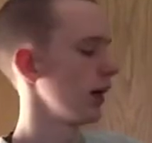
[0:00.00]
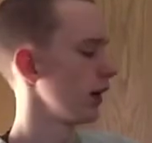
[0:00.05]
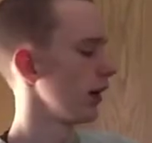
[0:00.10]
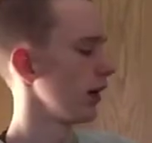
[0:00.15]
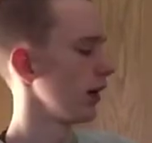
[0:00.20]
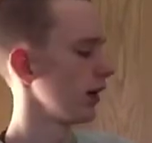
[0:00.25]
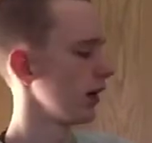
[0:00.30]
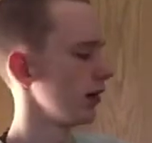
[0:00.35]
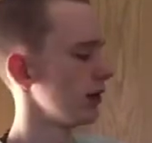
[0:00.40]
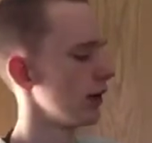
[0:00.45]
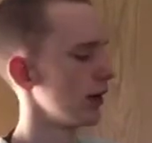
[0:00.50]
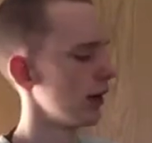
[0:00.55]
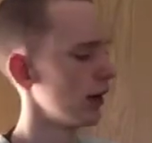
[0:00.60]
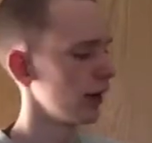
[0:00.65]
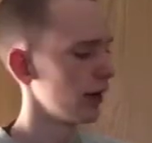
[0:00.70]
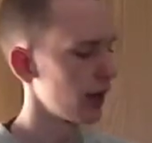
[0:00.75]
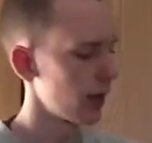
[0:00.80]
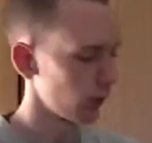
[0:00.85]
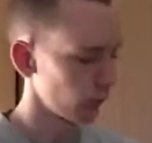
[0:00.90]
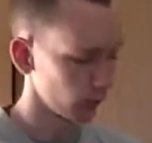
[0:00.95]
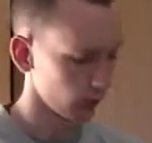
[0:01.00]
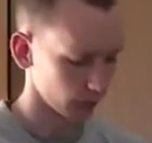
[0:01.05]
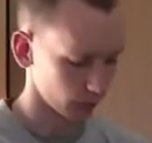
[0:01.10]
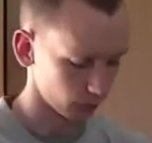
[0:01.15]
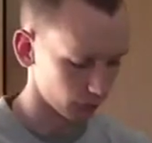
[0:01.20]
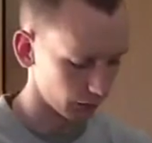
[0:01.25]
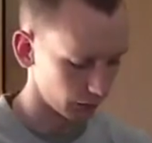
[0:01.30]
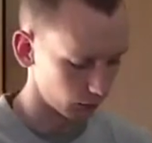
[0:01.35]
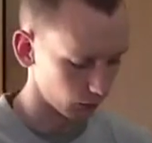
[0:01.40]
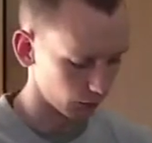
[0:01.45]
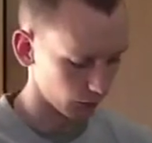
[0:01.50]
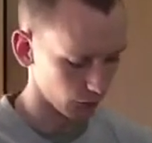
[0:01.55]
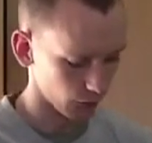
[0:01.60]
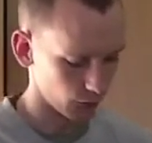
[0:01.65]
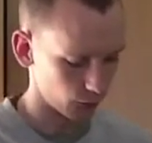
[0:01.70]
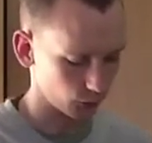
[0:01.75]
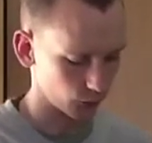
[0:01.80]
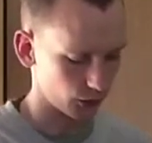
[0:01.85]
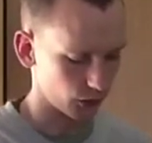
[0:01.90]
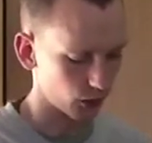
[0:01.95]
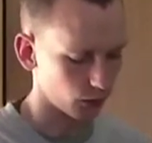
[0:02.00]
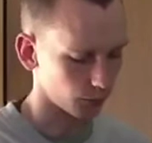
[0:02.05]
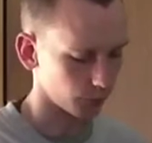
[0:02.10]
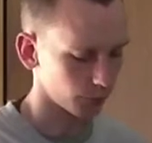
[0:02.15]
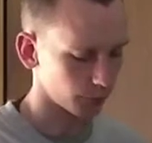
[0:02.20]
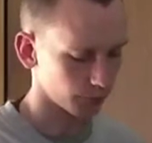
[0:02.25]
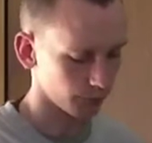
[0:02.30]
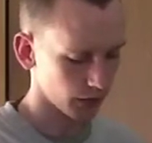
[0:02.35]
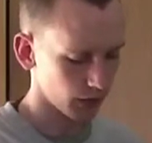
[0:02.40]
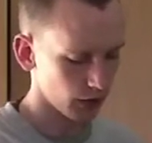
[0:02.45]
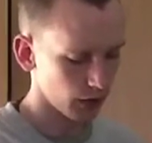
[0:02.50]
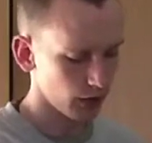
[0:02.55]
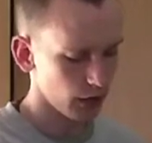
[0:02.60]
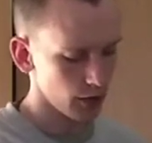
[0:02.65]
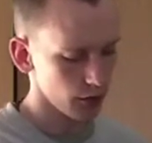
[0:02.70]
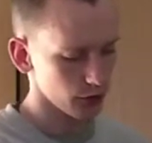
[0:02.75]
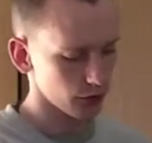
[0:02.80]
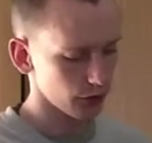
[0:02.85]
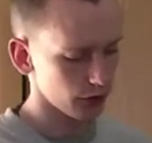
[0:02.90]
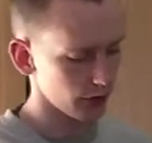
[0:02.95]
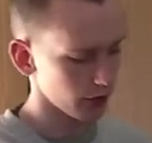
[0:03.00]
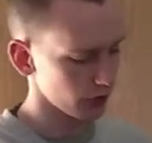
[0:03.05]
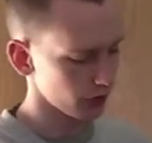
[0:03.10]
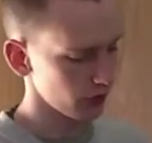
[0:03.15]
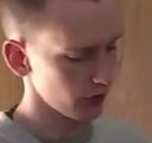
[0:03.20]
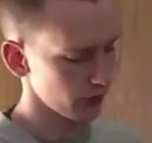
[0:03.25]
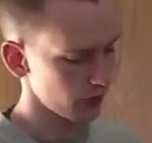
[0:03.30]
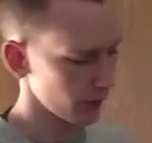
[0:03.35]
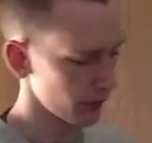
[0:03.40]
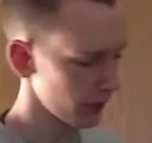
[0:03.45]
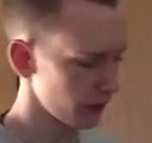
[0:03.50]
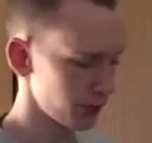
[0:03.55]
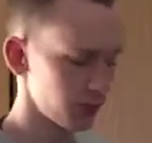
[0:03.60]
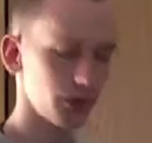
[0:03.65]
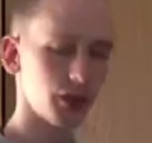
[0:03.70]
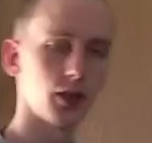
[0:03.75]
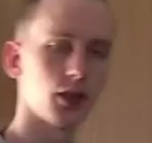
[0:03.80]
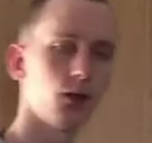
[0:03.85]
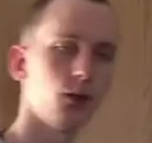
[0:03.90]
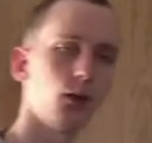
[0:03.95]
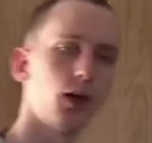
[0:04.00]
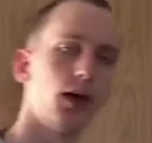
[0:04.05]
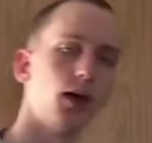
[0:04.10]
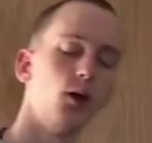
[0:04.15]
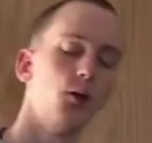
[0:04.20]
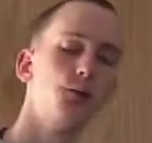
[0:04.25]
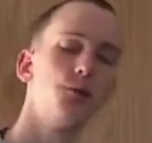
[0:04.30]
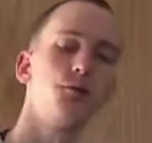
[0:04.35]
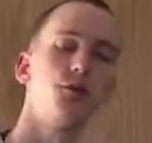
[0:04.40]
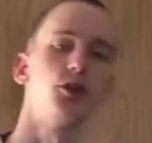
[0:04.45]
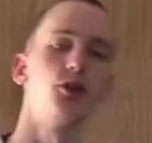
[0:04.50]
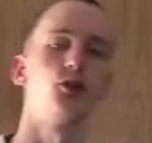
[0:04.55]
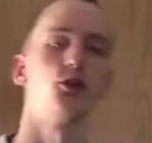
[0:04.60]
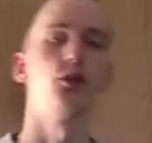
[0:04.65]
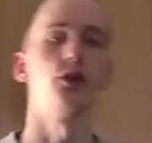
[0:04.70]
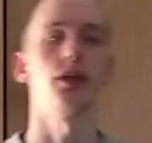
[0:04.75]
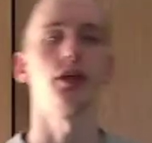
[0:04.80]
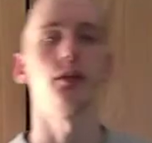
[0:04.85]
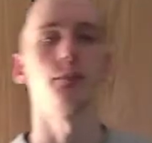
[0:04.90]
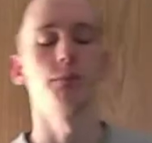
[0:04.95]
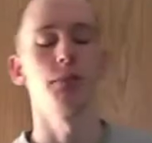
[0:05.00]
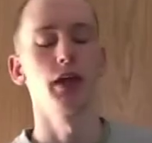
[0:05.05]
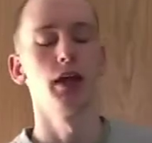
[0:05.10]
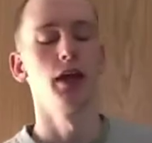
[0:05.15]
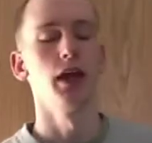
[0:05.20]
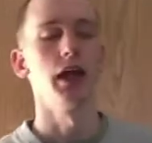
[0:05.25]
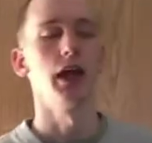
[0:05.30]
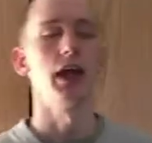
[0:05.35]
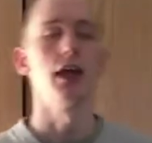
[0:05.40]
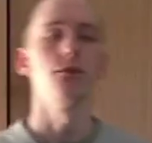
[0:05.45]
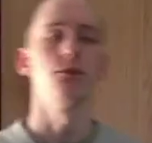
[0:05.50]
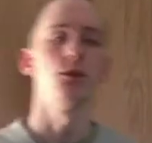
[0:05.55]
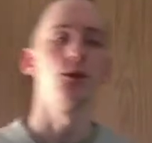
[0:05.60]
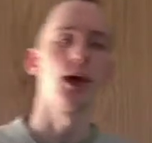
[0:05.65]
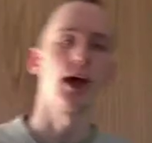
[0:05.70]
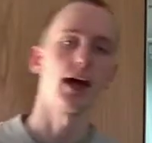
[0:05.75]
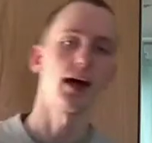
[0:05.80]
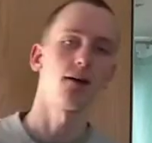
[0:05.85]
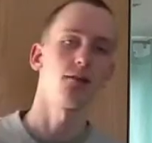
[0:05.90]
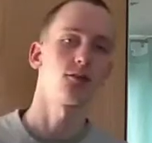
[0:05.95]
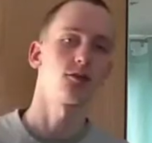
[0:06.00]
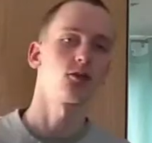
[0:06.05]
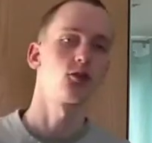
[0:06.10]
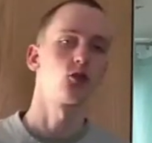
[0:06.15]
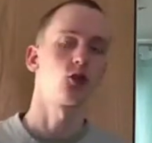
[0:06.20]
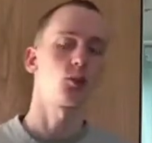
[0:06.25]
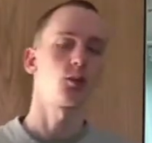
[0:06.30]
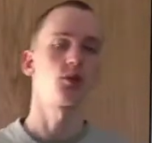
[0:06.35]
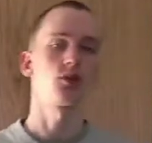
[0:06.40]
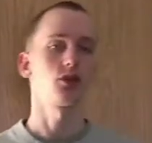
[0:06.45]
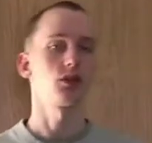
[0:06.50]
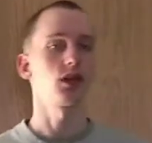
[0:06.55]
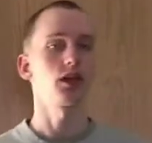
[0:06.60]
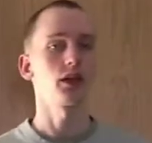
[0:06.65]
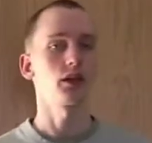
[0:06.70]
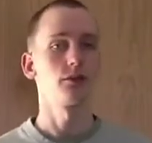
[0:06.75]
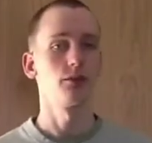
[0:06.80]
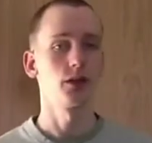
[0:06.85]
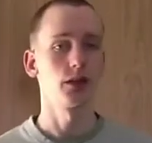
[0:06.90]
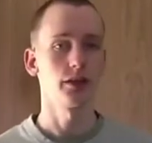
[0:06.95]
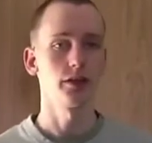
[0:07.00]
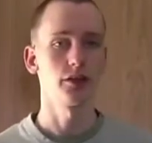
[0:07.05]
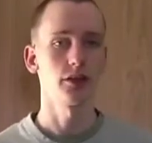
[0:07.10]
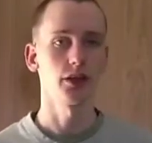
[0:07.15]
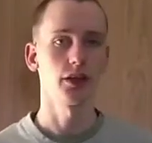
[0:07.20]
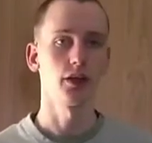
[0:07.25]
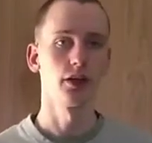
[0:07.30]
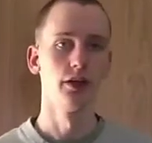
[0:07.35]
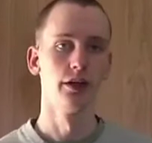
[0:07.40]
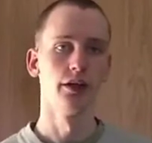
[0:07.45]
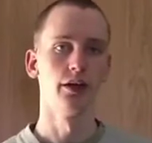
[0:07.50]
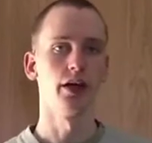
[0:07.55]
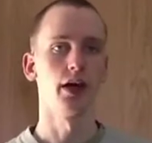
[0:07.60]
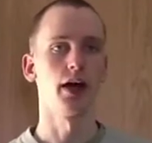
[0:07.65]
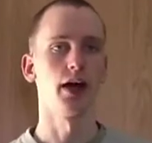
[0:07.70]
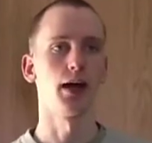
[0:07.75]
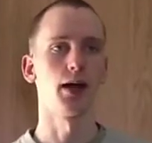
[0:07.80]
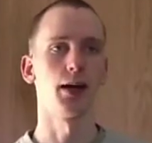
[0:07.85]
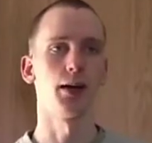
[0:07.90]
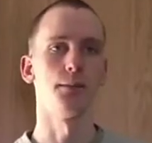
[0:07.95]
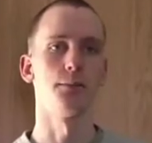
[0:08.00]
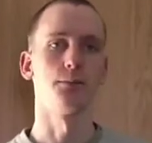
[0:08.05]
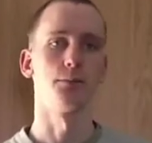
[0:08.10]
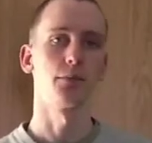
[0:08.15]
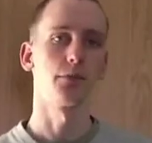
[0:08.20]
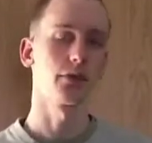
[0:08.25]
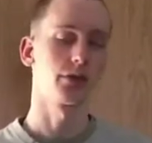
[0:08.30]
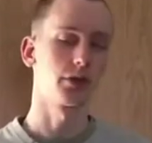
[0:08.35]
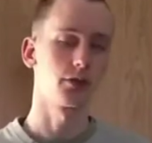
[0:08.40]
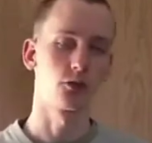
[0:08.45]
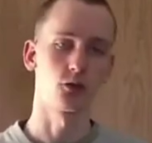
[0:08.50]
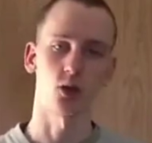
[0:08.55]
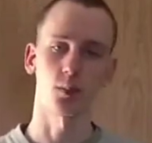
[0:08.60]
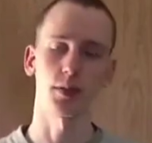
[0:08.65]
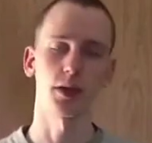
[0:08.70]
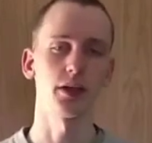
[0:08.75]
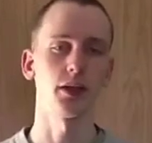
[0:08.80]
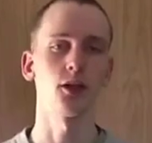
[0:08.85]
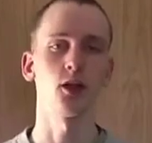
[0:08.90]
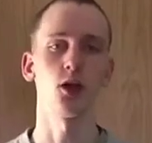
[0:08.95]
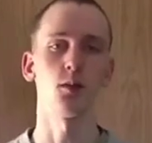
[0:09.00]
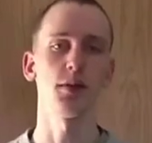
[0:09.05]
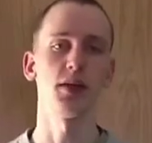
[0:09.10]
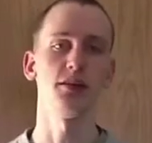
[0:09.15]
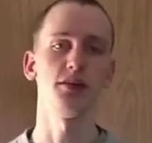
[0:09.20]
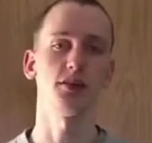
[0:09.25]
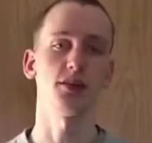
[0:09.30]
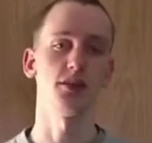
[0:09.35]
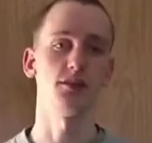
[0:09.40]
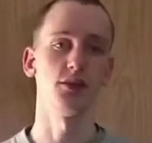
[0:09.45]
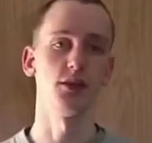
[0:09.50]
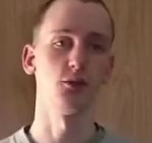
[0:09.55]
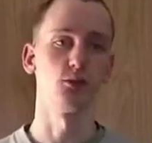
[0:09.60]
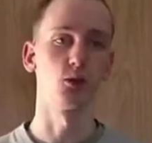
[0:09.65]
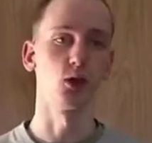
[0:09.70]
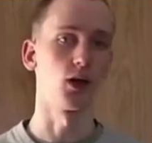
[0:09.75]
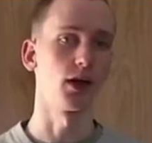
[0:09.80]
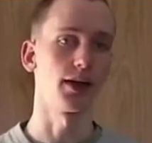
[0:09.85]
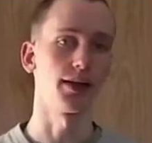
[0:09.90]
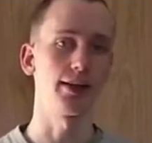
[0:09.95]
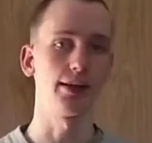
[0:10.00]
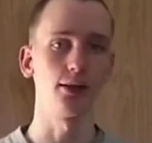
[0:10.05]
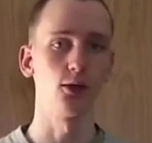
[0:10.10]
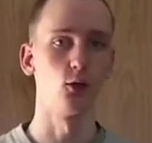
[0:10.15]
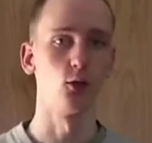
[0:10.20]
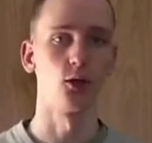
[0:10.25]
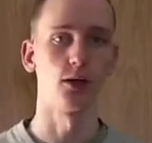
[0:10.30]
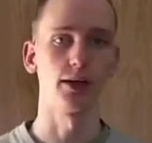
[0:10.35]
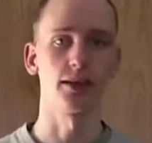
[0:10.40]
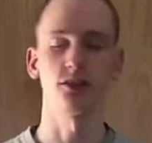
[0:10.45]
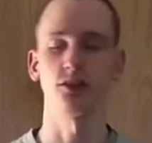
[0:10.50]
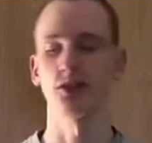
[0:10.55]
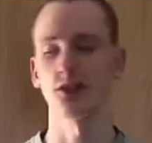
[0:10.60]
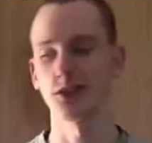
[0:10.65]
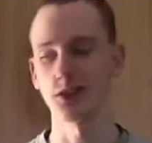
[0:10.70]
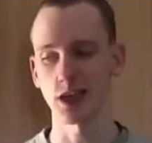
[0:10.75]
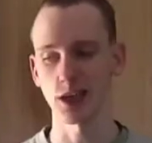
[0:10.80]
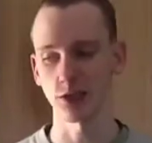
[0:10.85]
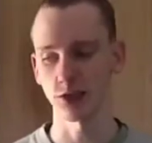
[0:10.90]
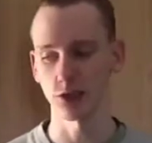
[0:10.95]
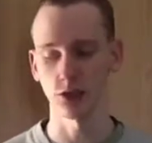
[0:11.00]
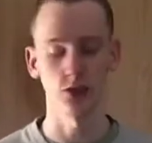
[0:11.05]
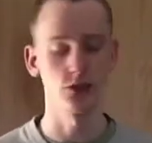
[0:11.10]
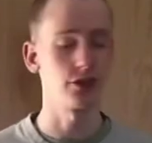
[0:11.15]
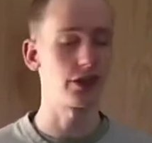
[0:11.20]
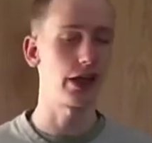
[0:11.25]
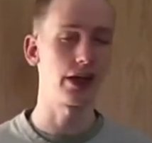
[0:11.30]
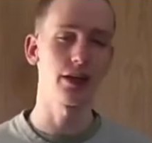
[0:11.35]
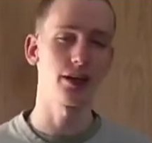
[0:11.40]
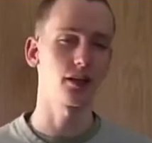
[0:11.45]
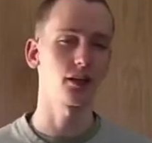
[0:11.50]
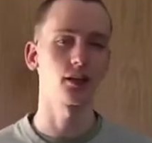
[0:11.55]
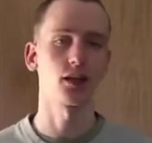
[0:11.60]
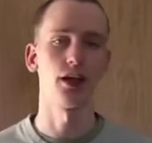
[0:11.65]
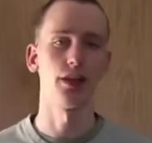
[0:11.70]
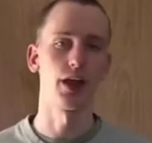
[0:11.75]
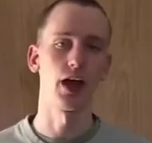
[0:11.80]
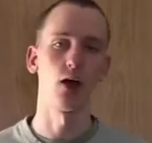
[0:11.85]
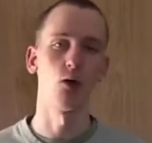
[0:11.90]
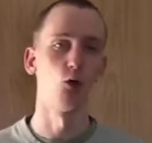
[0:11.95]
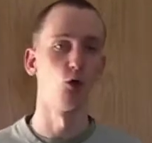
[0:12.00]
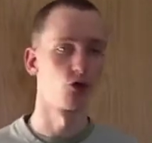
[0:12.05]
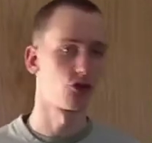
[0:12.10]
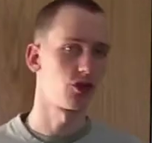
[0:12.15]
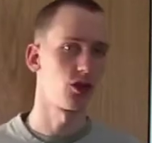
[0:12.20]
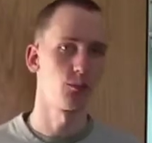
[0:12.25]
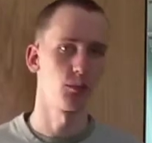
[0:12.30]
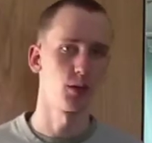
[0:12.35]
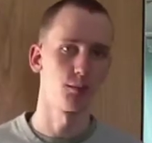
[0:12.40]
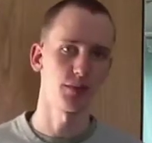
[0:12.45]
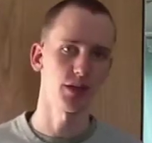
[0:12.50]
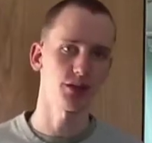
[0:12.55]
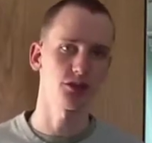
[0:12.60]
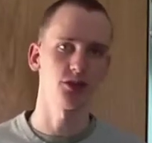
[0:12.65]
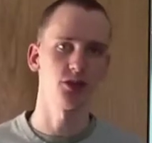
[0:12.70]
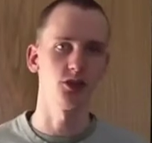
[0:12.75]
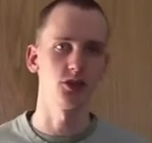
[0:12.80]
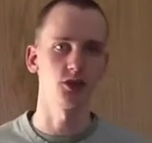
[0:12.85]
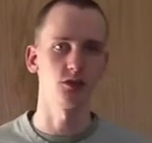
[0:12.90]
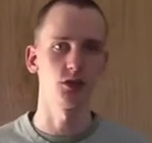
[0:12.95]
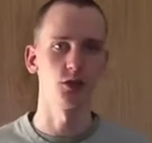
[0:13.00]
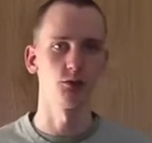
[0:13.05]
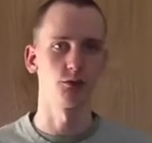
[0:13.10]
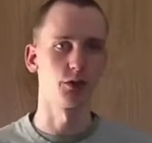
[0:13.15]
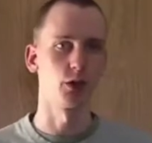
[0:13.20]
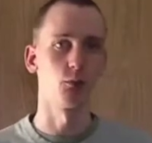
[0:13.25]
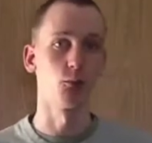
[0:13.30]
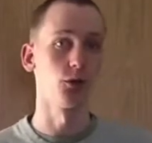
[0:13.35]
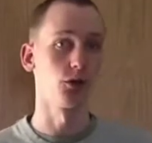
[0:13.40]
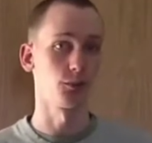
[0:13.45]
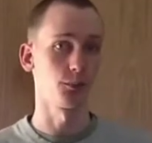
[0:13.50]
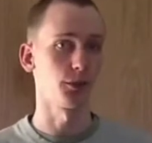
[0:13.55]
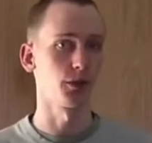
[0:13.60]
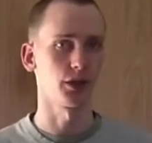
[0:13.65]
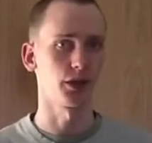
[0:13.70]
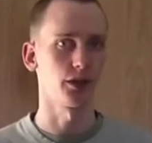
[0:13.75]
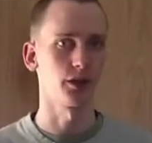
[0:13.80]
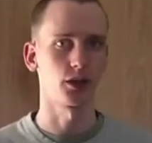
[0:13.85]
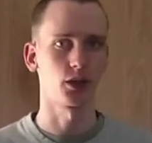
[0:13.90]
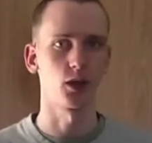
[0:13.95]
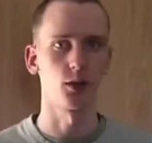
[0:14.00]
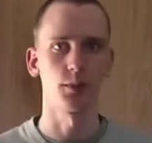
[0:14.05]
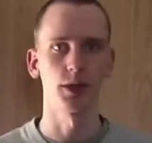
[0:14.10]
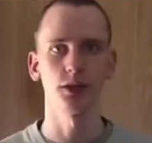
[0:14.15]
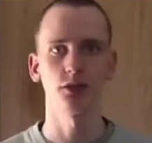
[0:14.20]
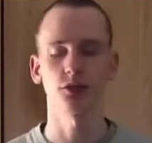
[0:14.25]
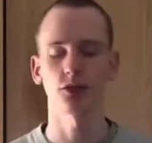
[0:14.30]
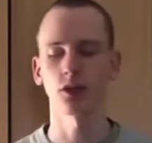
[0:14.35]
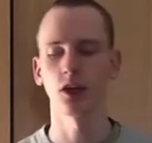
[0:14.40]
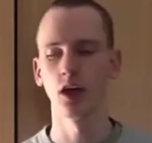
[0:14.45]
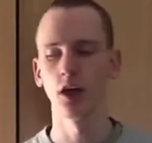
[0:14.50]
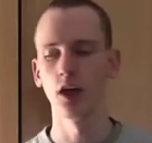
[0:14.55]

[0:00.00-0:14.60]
And that worked really well to hold it on. So that's it for this video. I hope you've enjoyed it. If you have, drop us a like rating. Drop any comments if you've got any, or any suggestions, anything like that. Or send me a message if you don't want to put it in the comments.